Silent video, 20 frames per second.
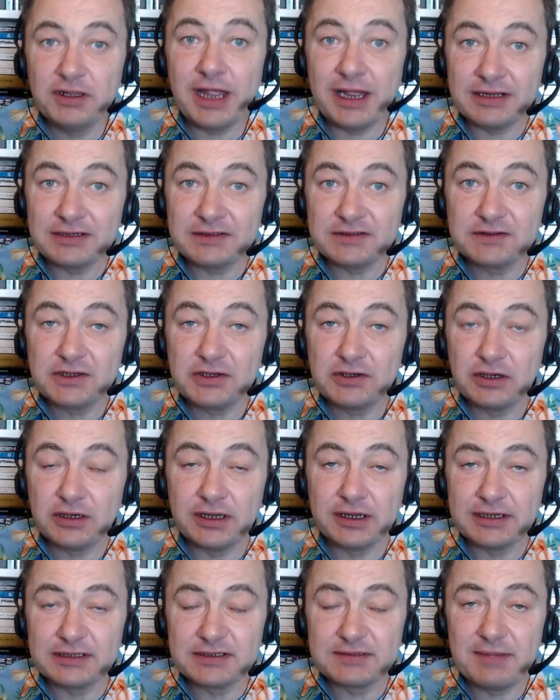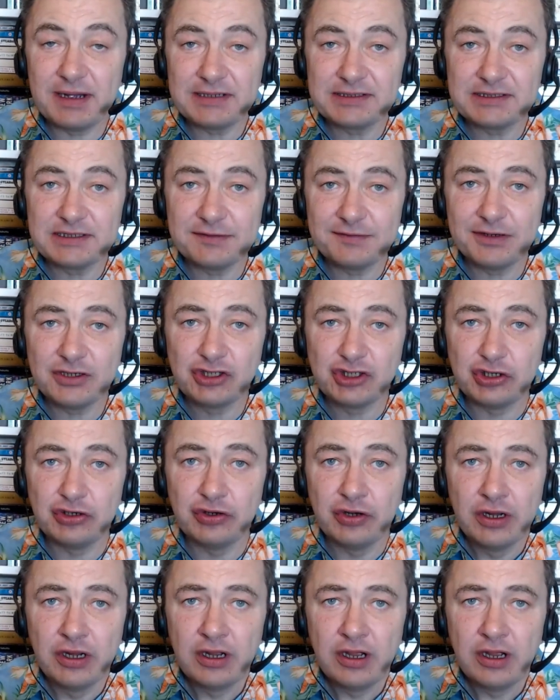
yes, certainly is a massive issue.